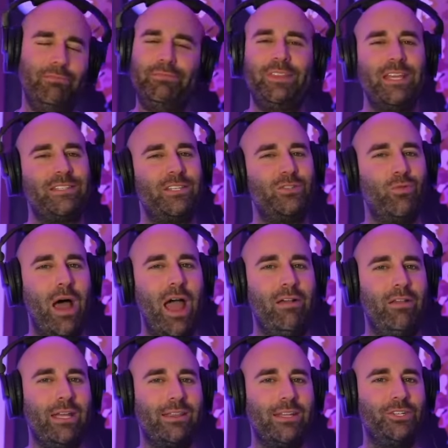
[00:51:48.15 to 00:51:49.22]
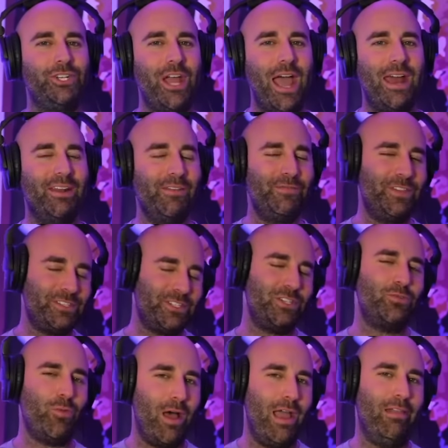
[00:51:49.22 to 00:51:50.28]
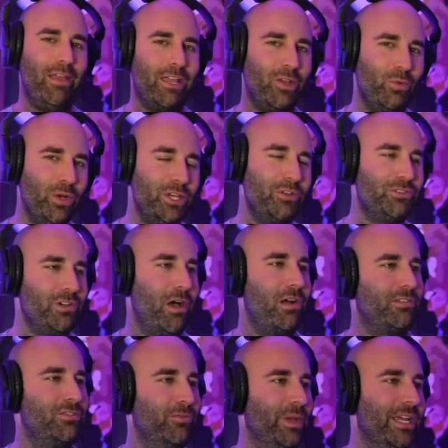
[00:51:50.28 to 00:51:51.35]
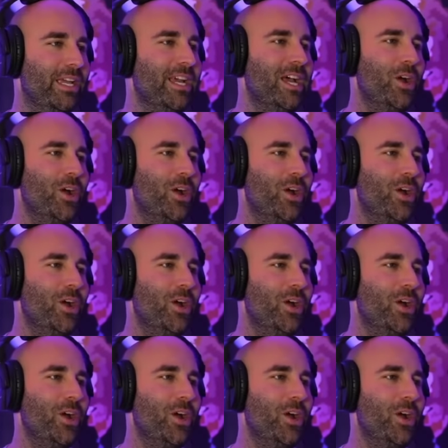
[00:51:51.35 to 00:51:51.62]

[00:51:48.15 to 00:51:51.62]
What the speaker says: This is why I like the chat. This is why I like it when you talk to me.